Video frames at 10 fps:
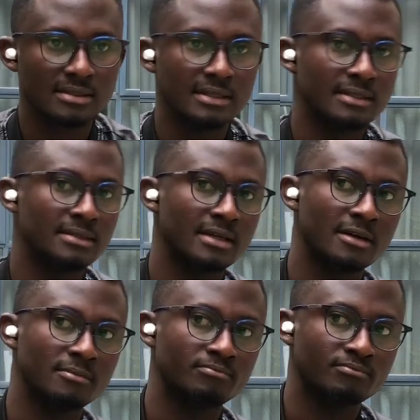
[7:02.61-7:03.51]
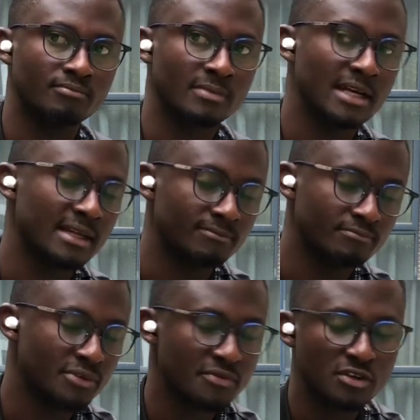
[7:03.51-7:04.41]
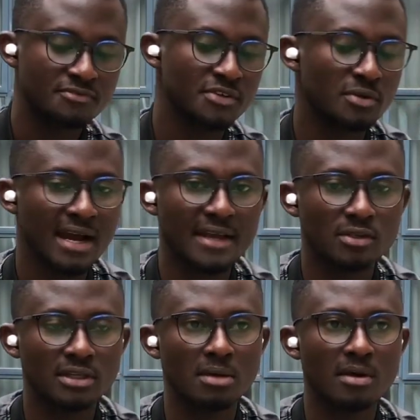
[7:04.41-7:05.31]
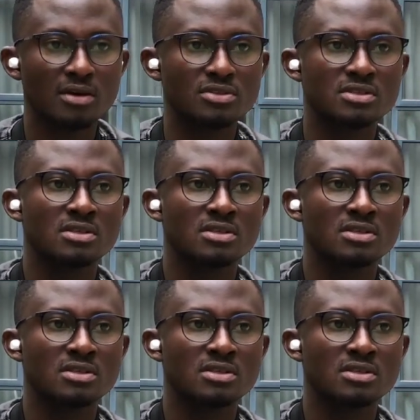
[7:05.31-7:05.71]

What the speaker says: In my previous video, I talked about